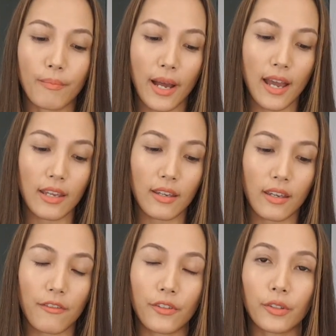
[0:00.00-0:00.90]
by
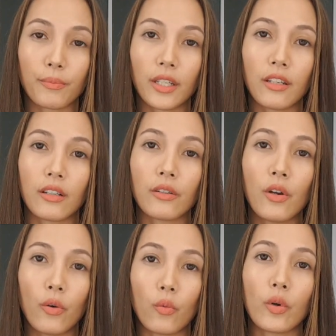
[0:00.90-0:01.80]
a Filipino
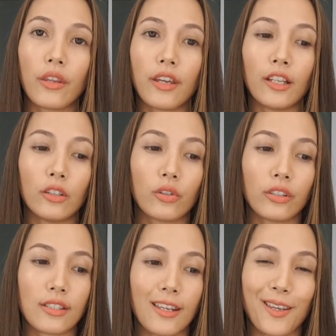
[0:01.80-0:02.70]
with a
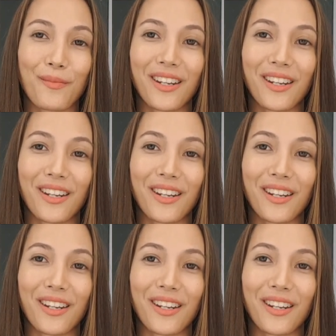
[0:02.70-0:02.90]
local team,